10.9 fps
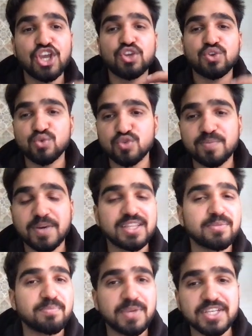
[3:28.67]
used by the
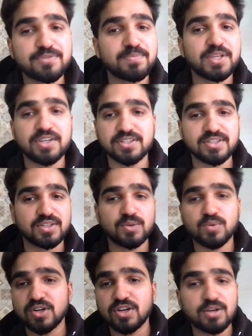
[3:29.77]
best speakers in the
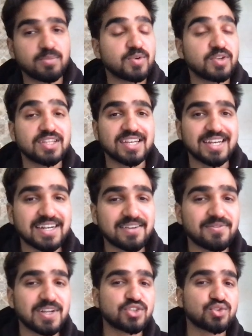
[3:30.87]
world. Number 1, the
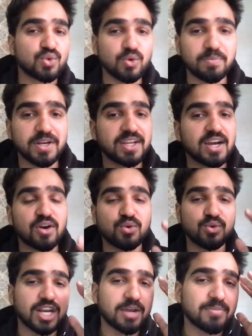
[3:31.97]
Netflix opening, how to
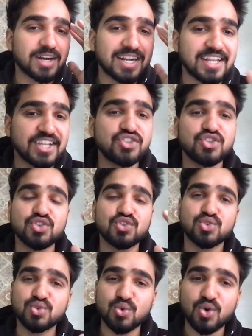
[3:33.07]
grab attention
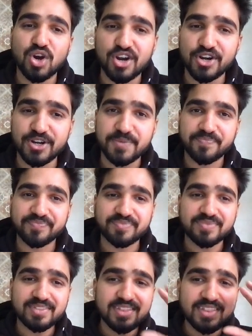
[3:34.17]
so hard
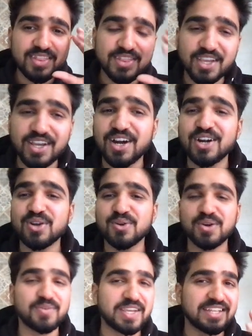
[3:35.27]
they can't look
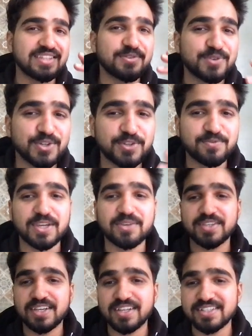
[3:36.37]
away in the first 5
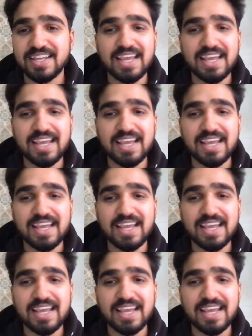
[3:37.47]
seconds.